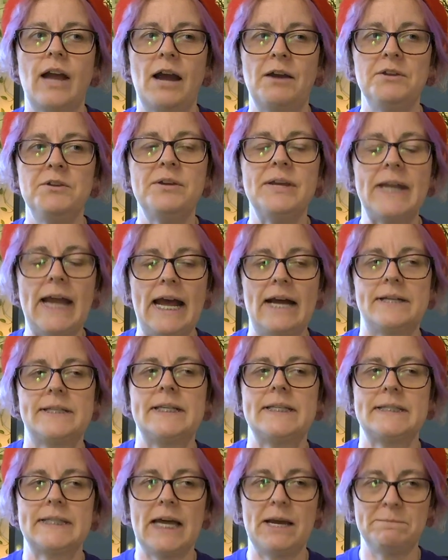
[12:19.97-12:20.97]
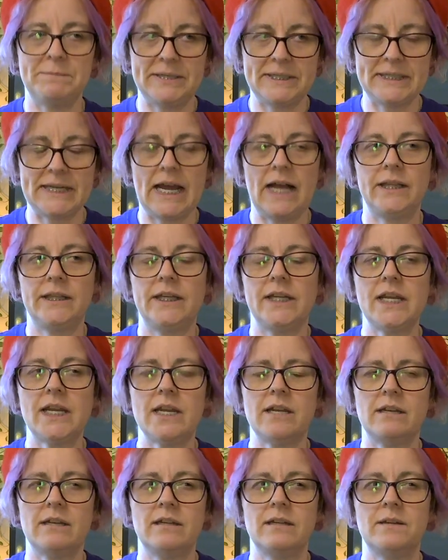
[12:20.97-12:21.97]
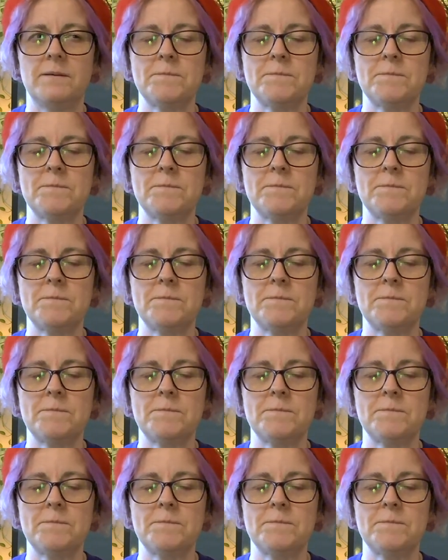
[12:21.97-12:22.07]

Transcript: how you can access that mentality